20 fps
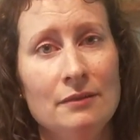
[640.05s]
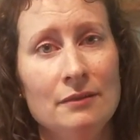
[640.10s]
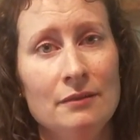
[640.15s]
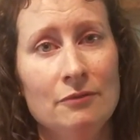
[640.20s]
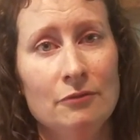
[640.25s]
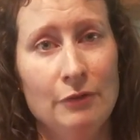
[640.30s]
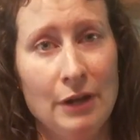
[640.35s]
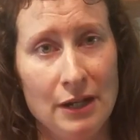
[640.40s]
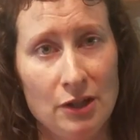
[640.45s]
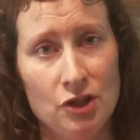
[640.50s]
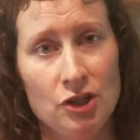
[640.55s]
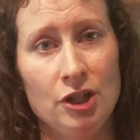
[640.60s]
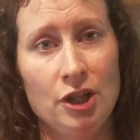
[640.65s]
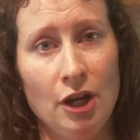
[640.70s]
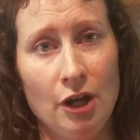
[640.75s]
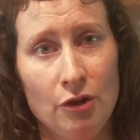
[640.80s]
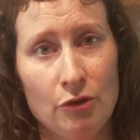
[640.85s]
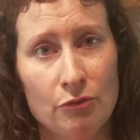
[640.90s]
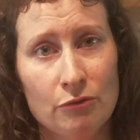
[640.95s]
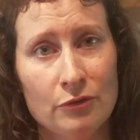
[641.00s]
ratio
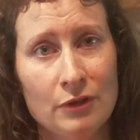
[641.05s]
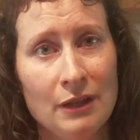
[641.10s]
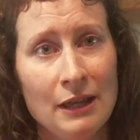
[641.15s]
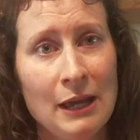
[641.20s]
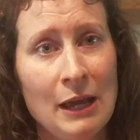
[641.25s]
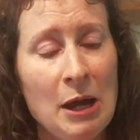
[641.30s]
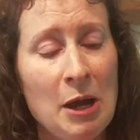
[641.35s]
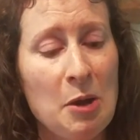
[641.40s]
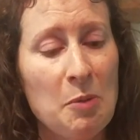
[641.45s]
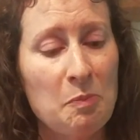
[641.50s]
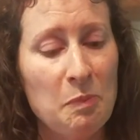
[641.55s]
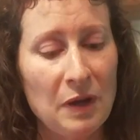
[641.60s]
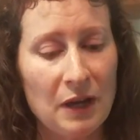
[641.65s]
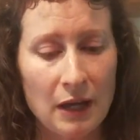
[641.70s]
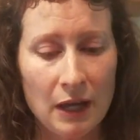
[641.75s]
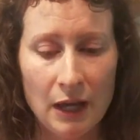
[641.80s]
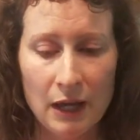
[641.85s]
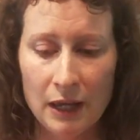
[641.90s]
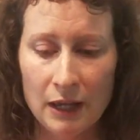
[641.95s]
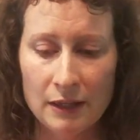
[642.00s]

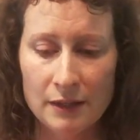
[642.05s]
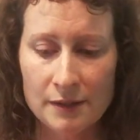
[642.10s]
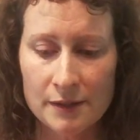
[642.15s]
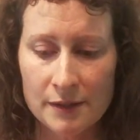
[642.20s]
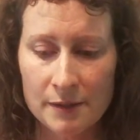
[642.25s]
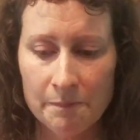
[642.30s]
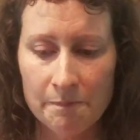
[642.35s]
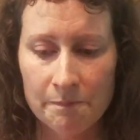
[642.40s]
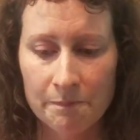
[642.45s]
because,